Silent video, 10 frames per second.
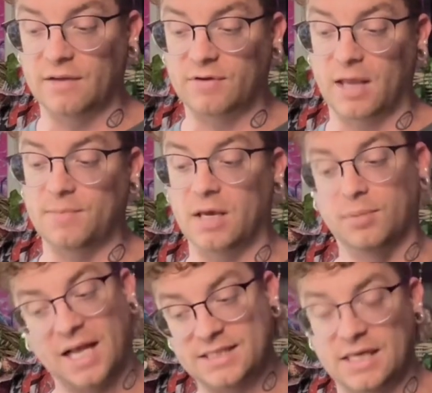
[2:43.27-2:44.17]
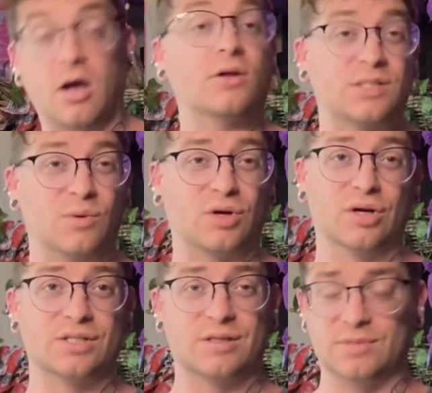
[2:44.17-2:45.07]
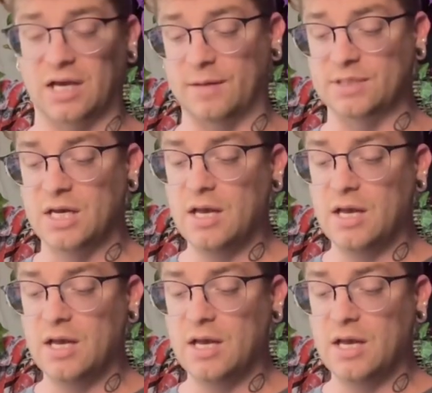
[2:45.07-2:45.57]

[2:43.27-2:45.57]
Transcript: of can be a blessing. Also a curse sometimes.